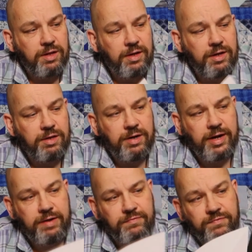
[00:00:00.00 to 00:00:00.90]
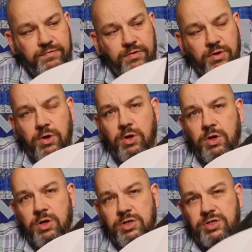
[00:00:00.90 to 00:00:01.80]
they either have
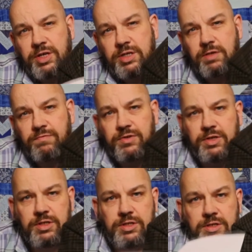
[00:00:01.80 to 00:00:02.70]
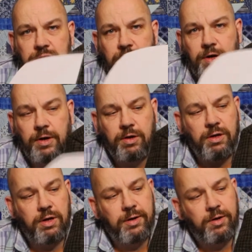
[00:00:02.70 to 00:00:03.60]
6 of these
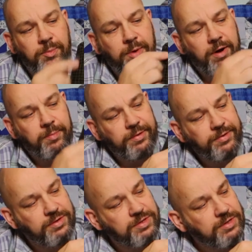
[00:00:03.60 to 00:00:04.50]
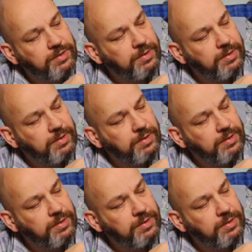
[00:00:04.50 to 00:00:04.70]
compartments,